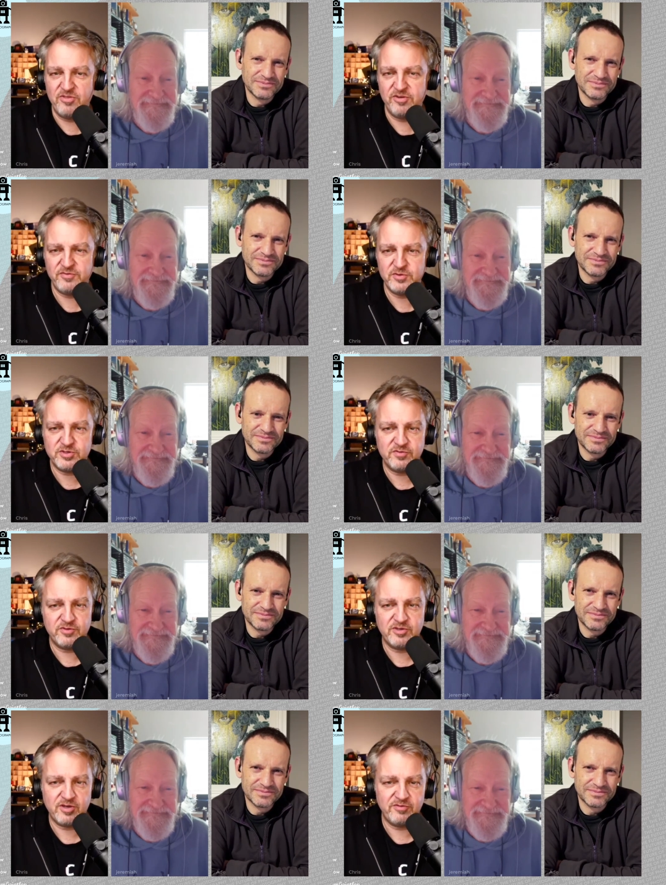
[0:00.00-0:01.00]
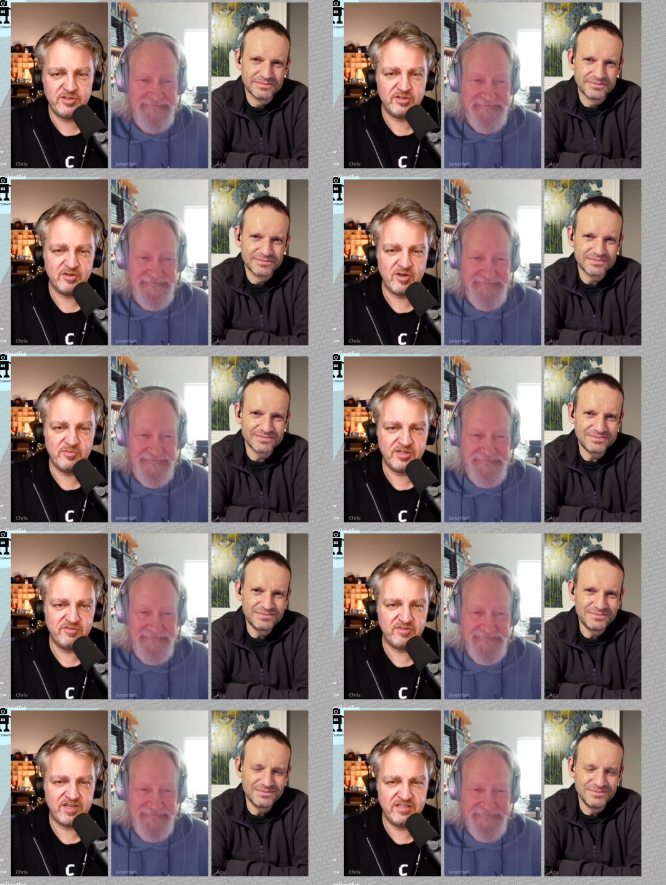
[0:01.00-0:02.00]
Speaker 1: at
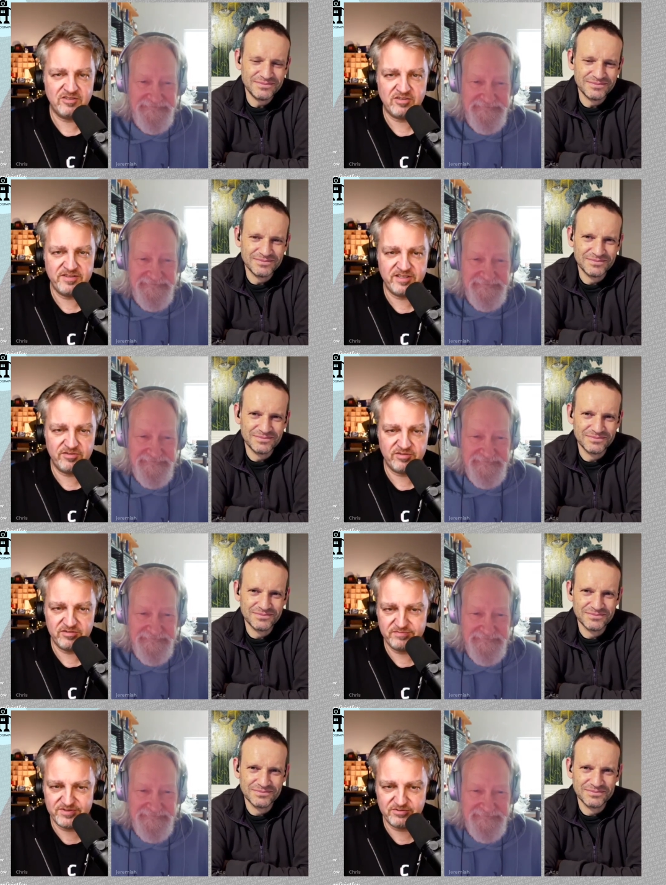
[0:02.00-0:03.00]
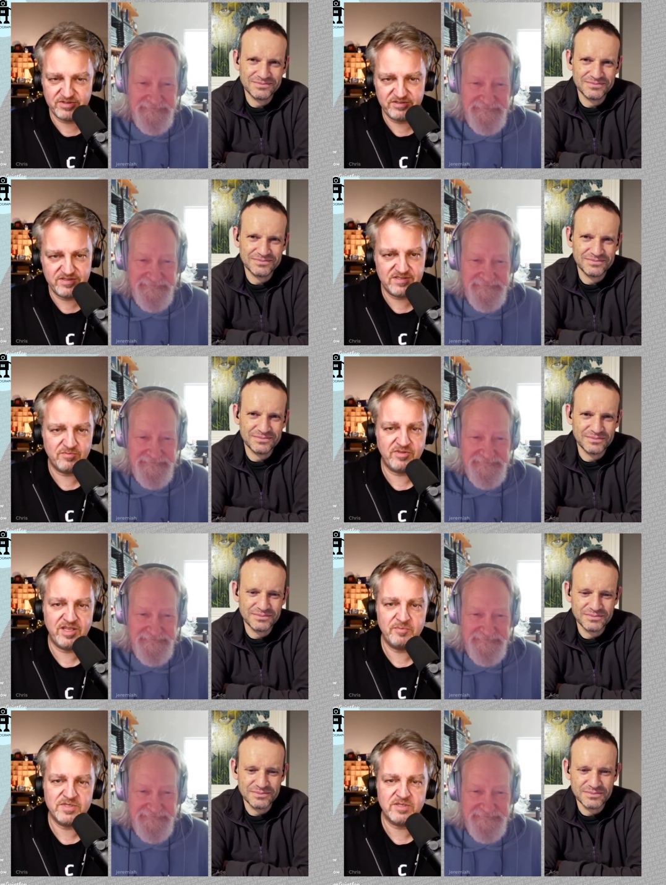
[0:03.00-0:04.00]
thefutureofphotography.com. You can find all the other
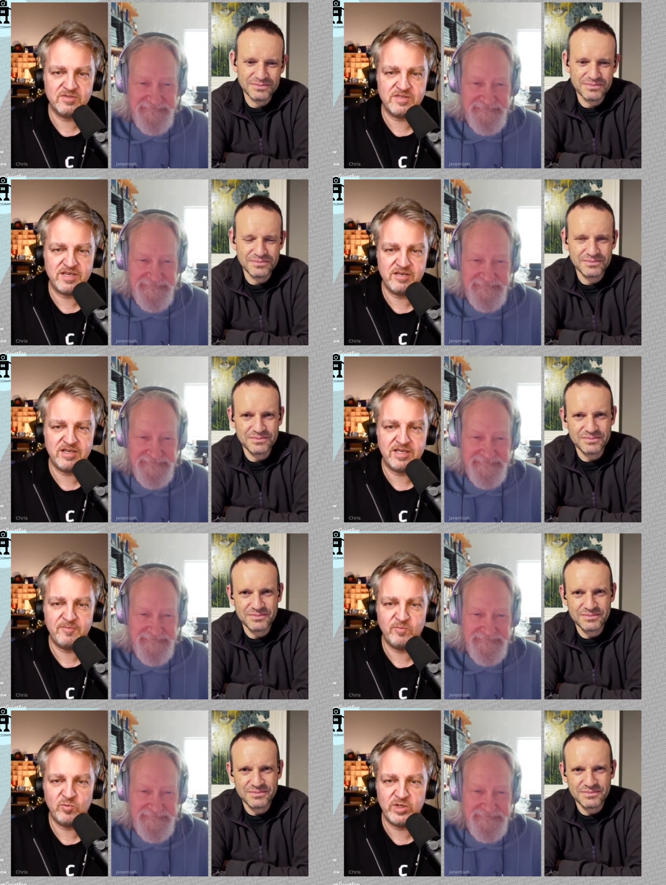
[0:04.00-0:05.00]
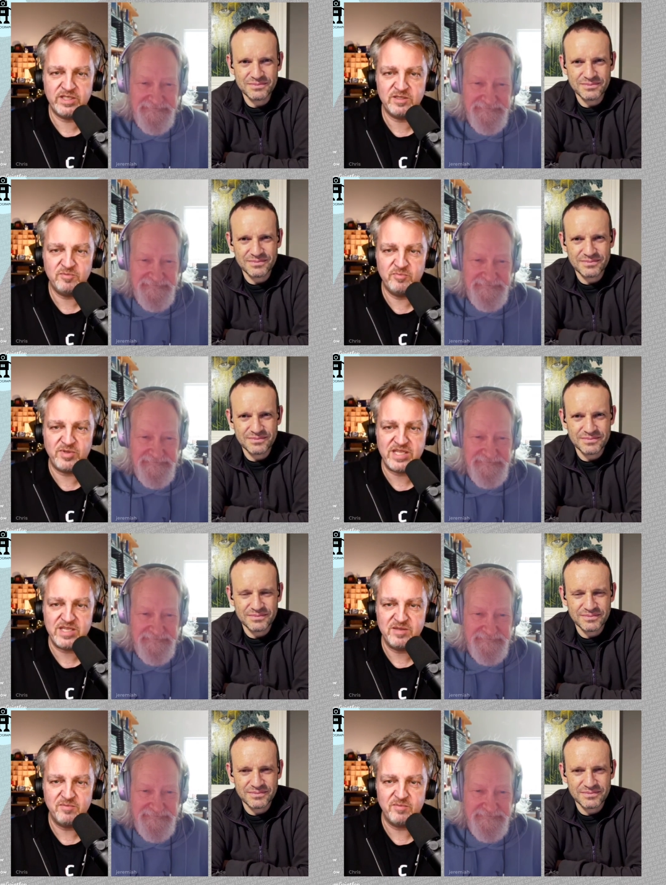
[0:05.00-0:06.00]
200-something episodes there. We'll
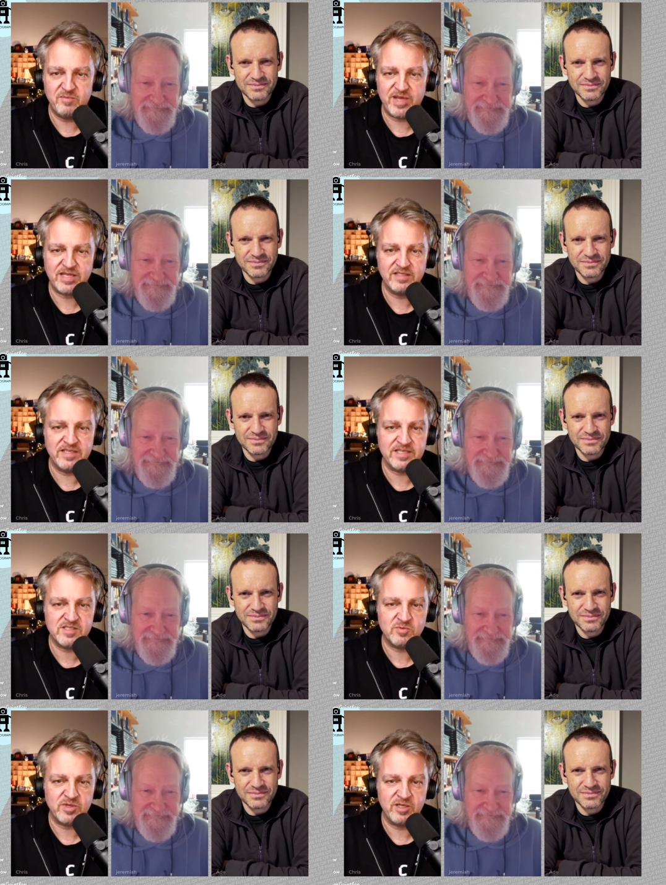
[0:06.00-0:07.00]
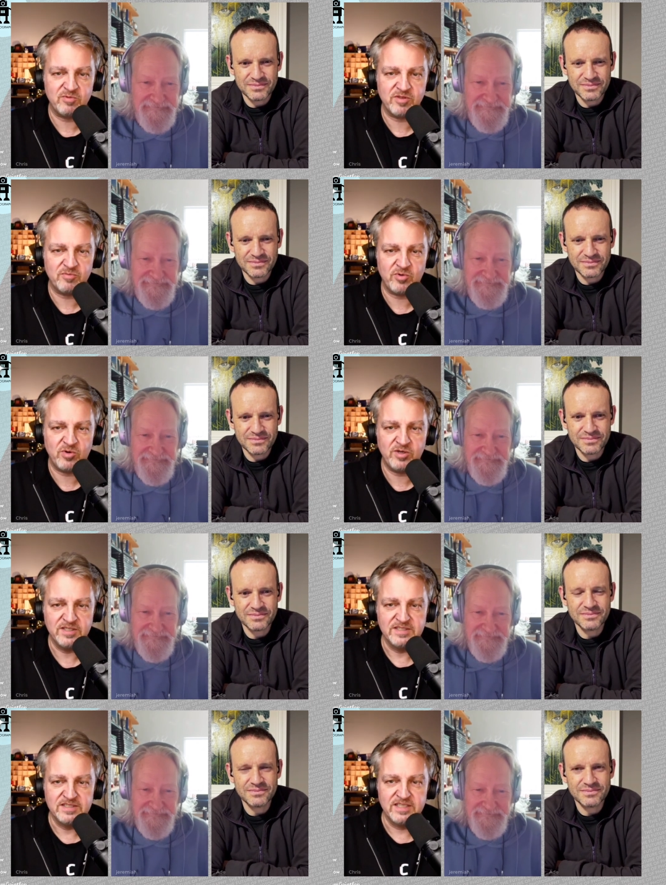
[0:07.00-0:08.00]
be back next week with
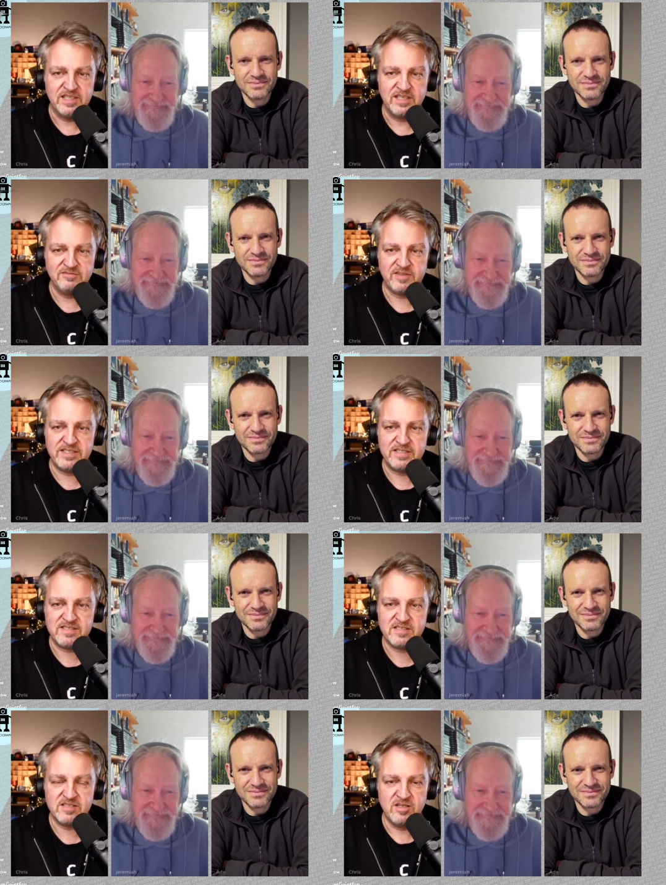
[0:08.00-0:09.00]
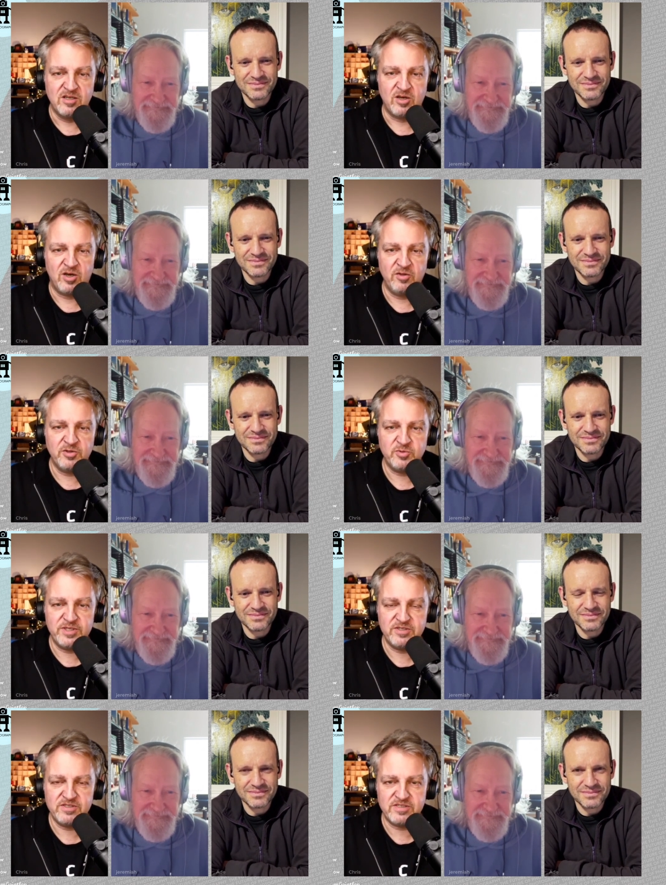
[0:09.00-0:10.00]
more. Find us on
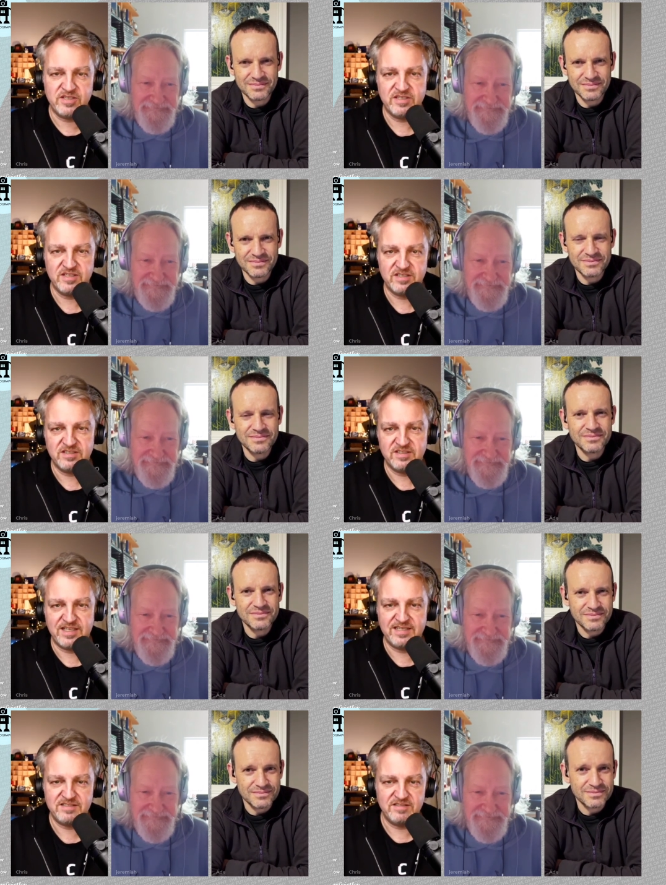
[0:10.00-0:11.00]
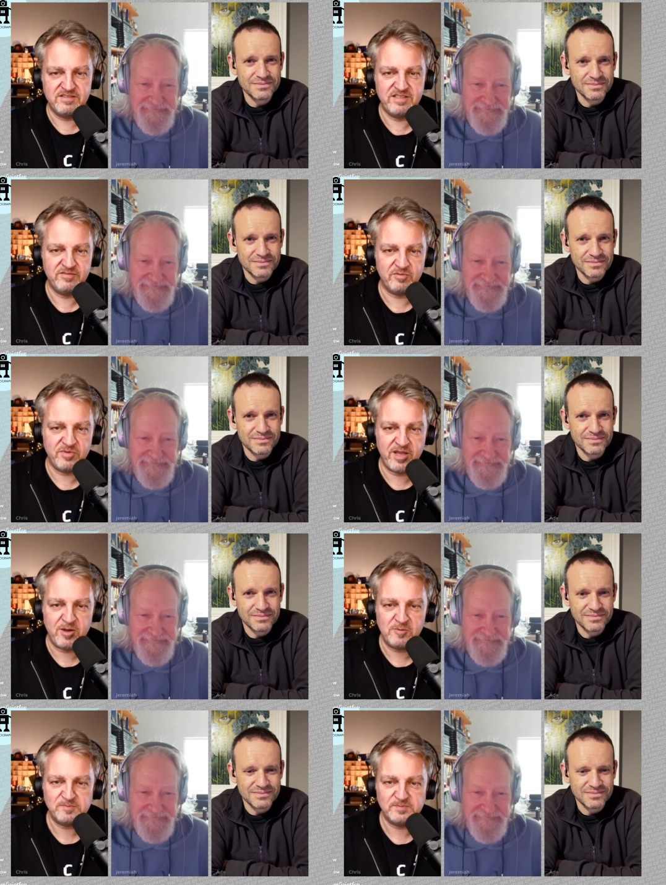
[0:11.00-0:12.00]
the Twitters at TFOP
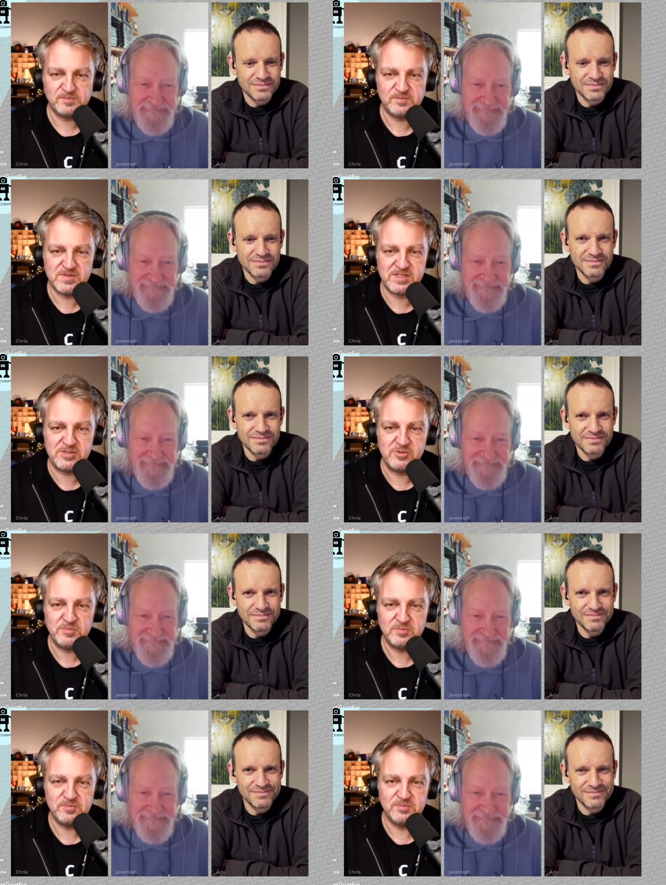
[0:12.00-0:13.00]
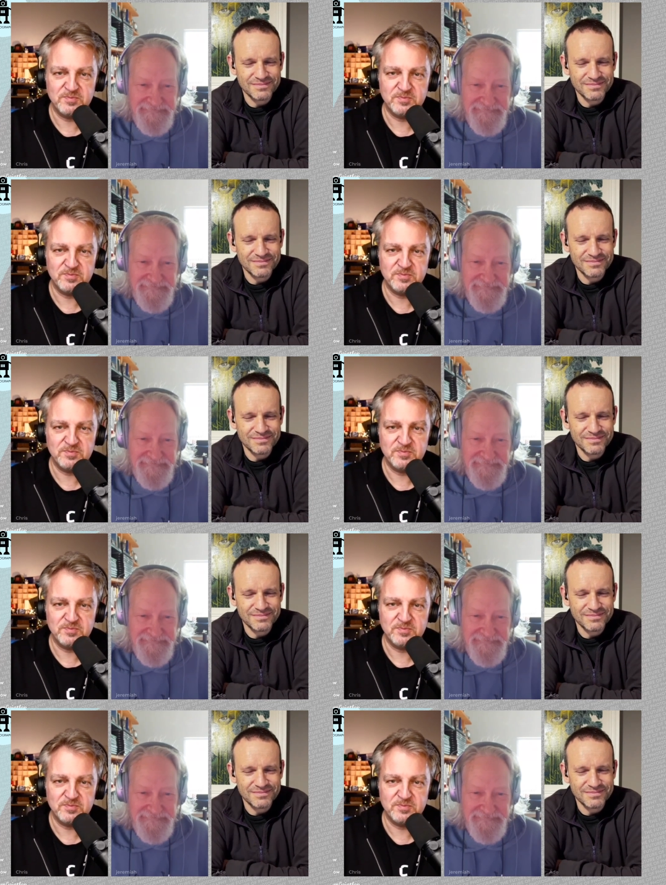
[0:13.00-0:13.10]
now. See you